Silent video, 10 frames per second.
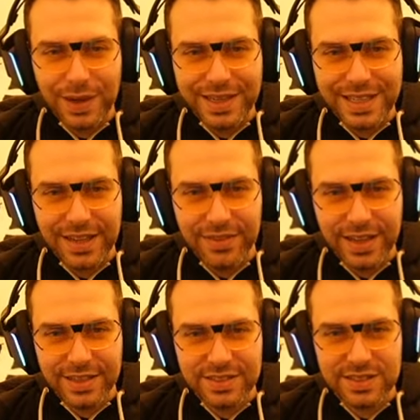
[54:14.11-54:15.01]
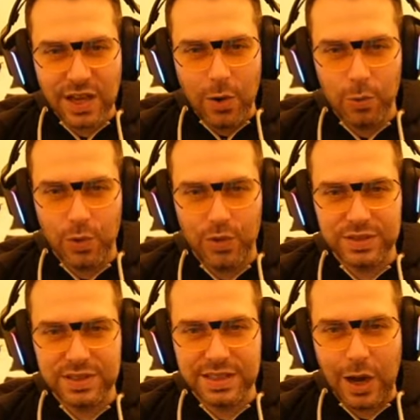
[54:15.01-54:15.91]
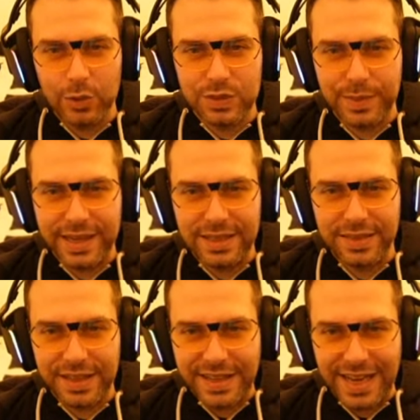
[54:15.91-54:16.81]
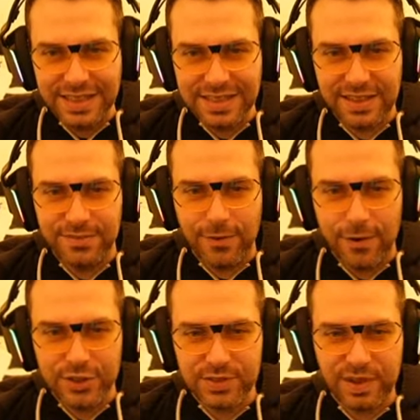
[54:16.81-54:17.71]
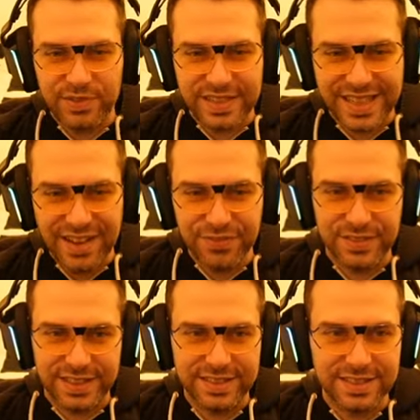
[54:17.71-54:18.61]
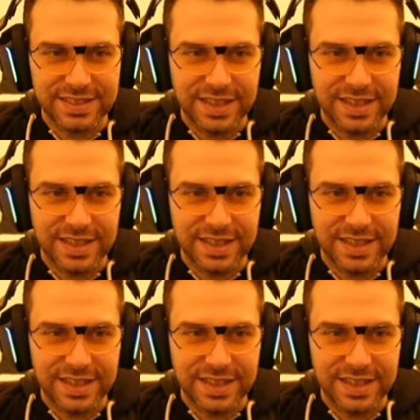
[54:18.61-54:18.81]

giving Sauron Scouts Mail in the classic version with deafness